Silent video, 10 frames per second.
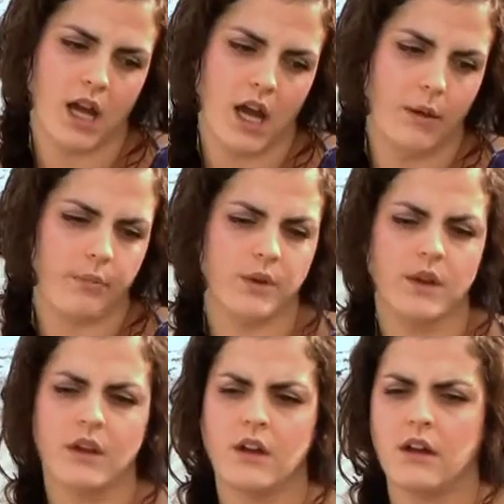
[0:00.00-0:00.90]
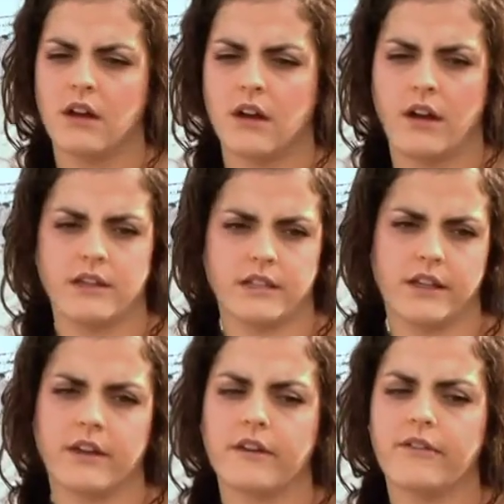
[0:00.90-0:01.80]
up? Is it
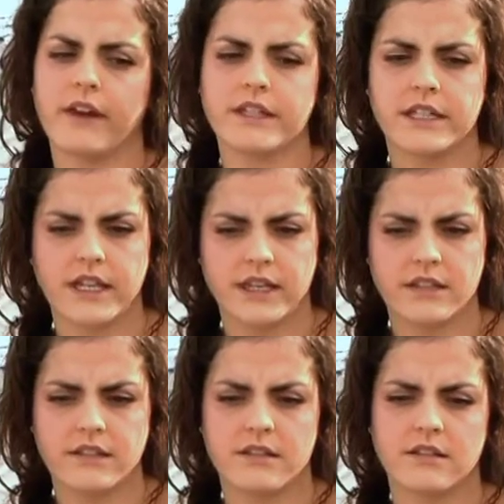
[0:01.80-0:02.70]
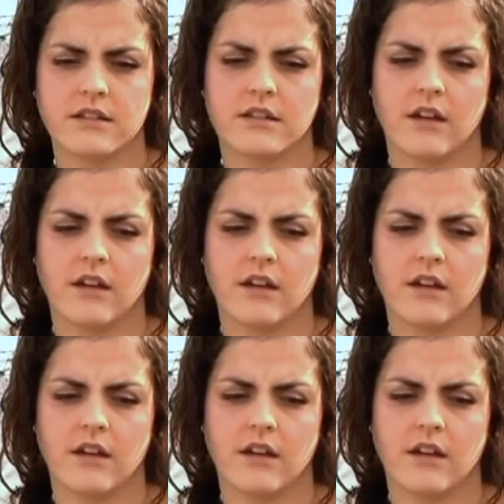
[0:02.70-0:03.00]
going to affect kids?